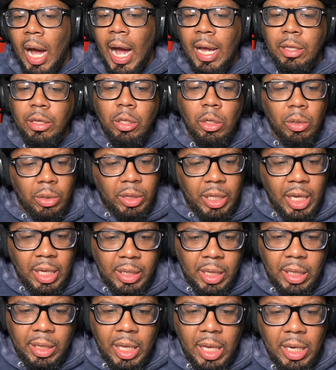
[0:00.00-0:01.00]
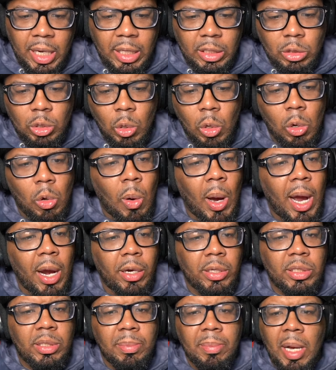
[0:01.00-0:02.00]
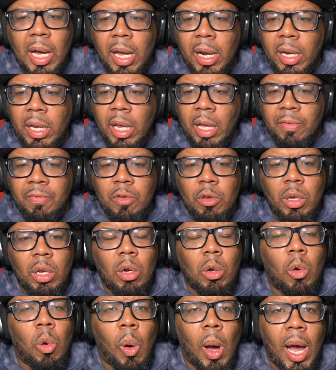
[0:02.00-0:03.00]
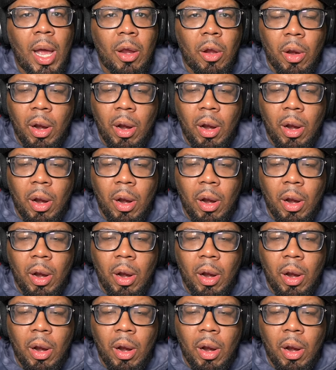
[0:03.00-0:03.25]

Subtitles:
I do think that they need to acquire somebody. If you can acquire